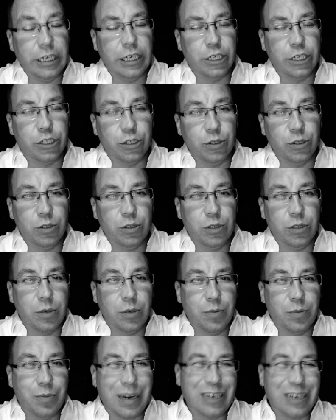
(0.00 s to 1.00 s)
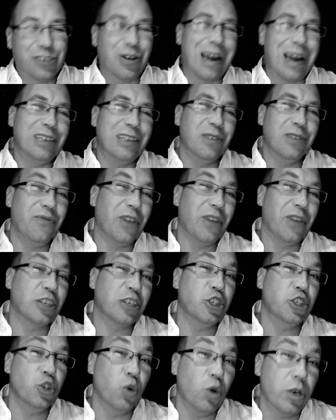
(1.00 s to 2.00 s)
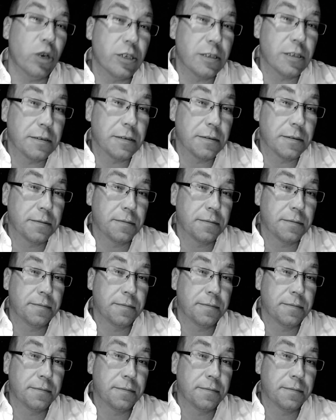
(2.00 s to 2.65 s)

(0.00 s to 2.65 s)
issues by trying to fix yours.